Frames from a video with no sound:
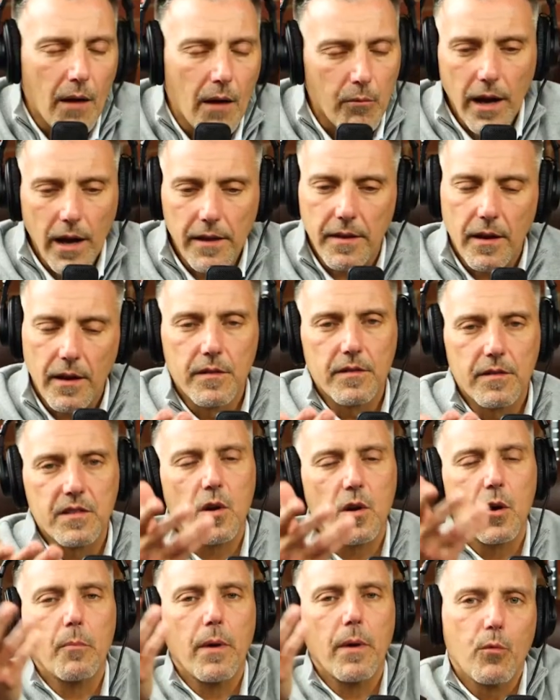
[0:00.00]
Yeah, right. The
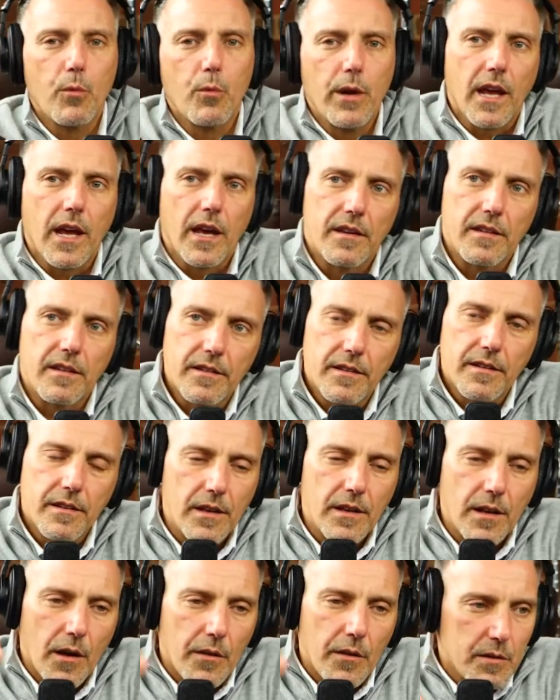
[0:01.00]
song by the Weeknd's.
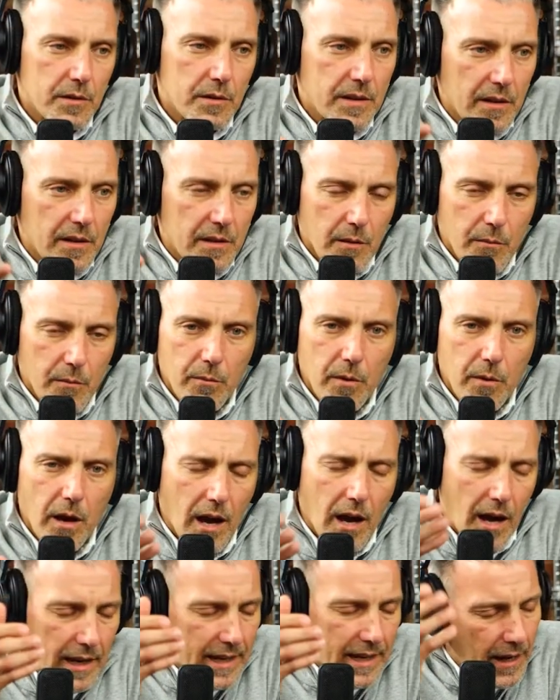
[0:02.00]
You know, the the, the
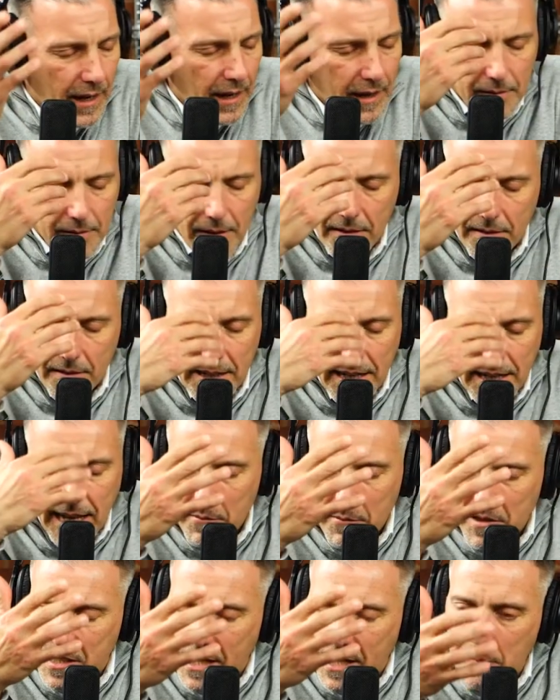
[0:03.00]
uh, I can't the, the,
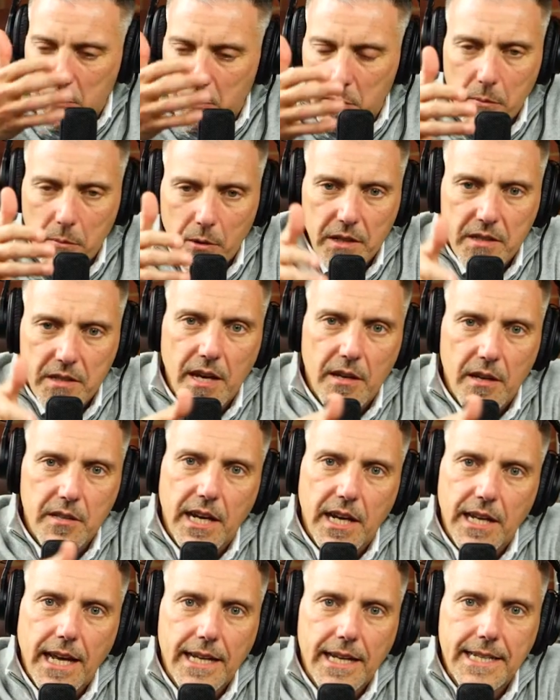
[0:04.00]
name escapes me, but it
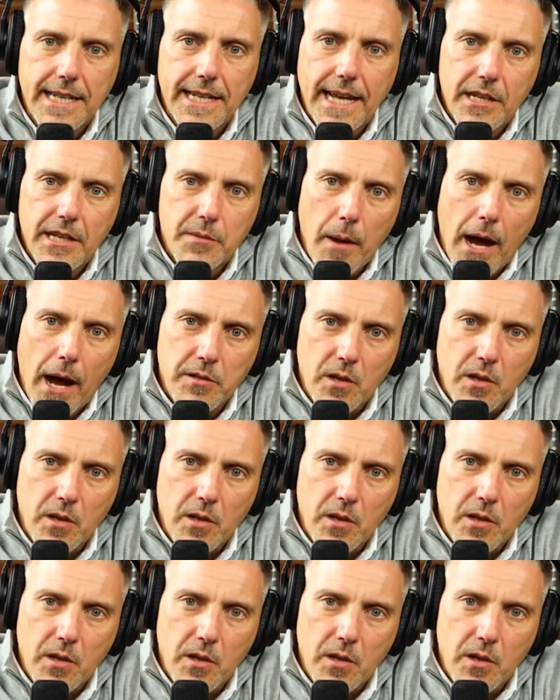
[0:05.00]
sounds like a 1980s